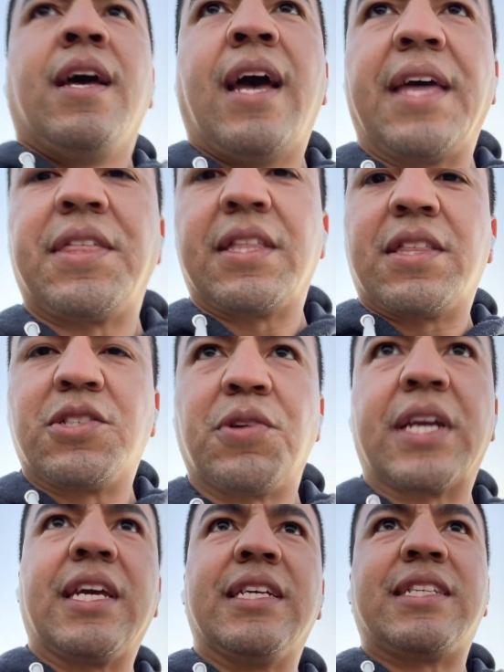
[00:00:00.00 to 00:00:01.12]
I think the
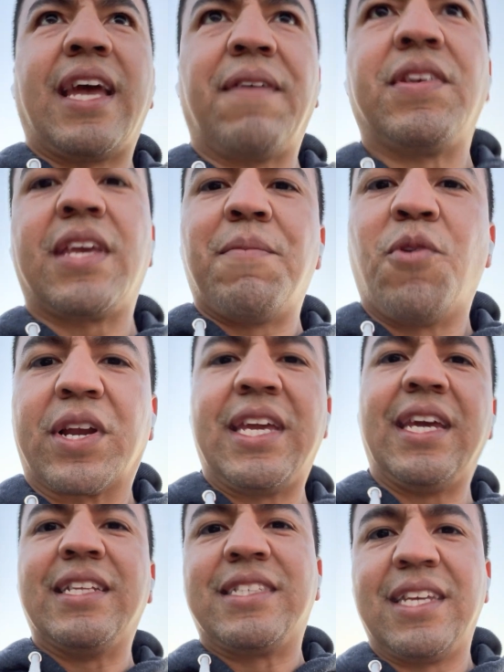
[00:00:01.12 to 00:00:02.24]
trick is they have to get more
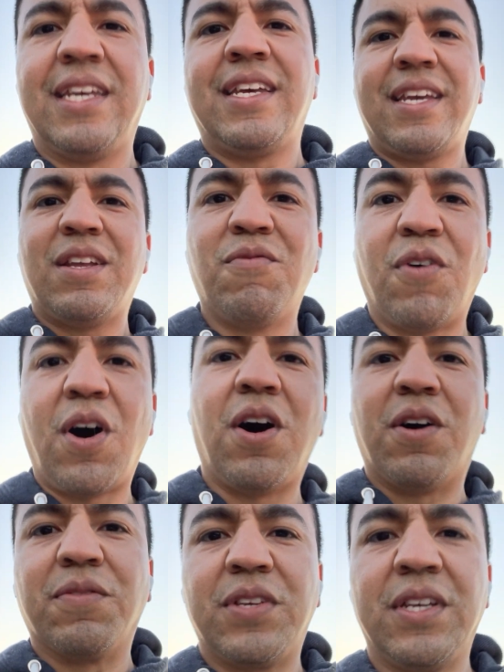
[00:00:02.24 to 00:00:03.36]
kids
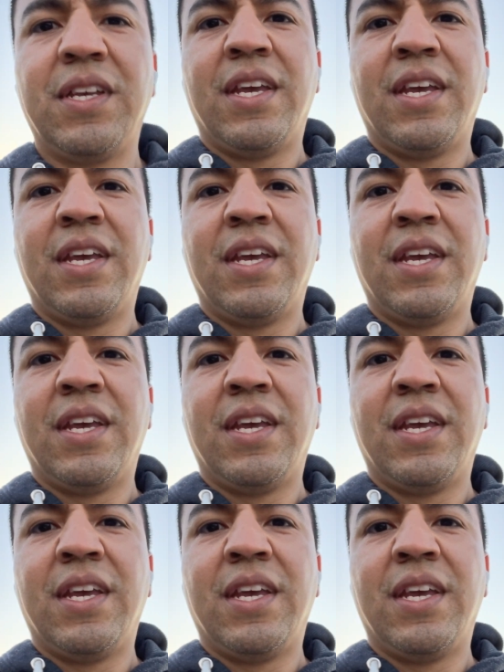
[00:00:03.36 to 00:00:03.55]
involved